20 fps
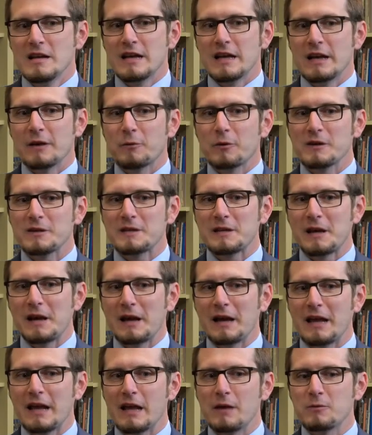It was
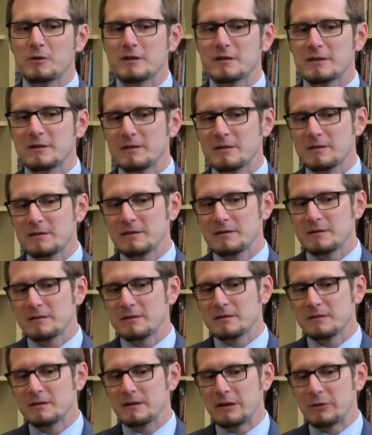
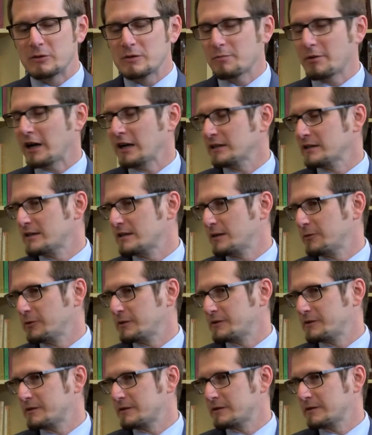a practice that
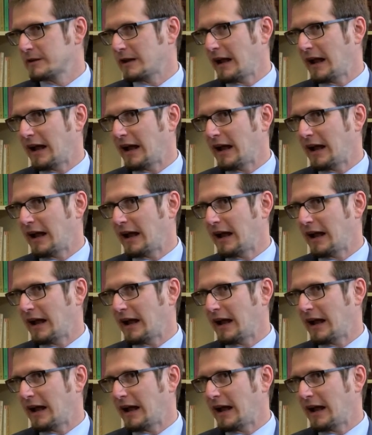was